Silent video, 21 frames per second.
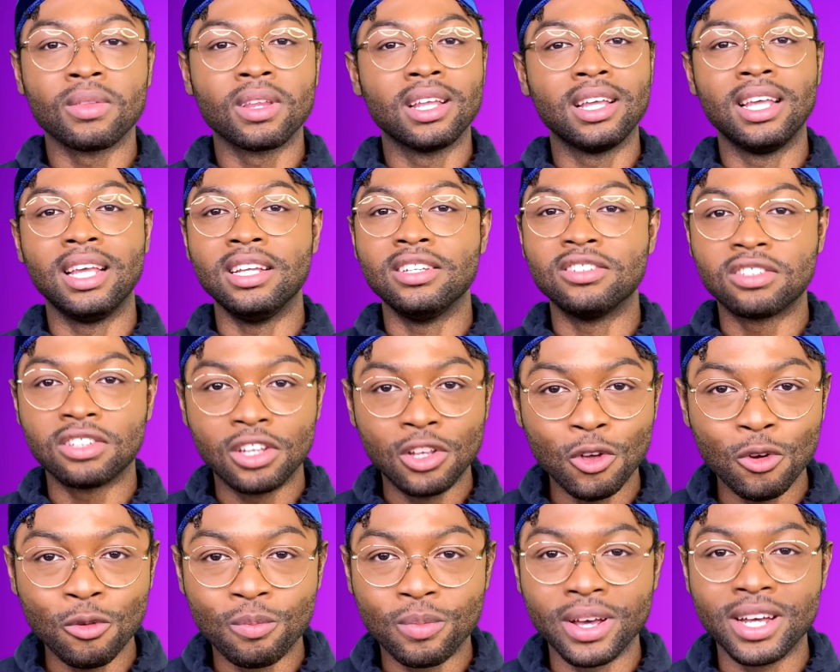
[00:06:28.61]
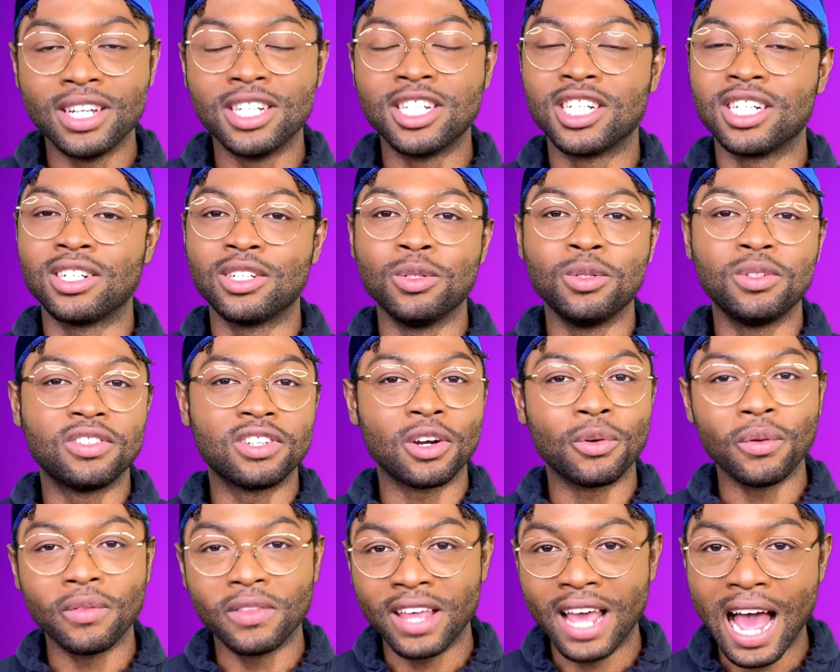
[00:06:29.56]
He's Cupid, shoots her
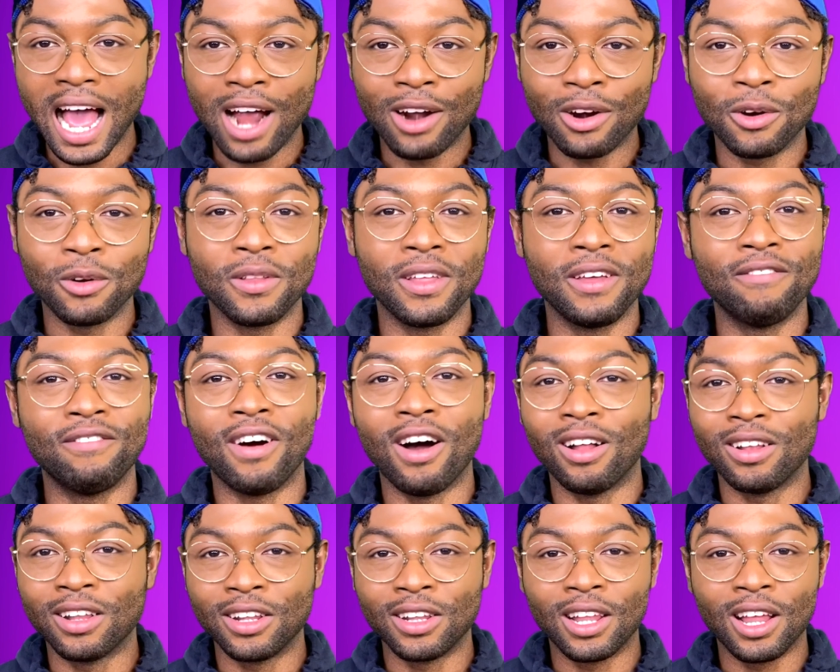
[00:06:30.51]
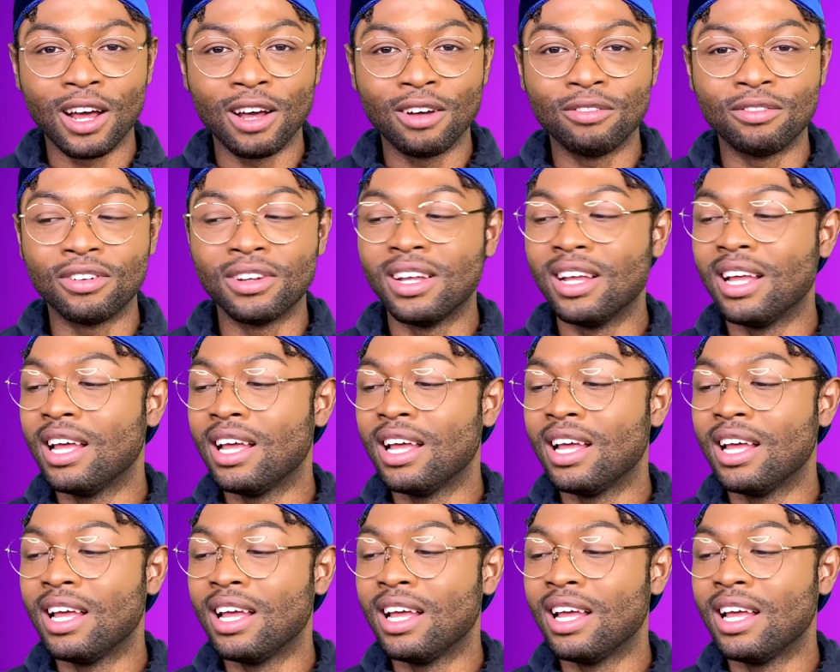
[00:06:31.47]
with the arrow, they fall in love.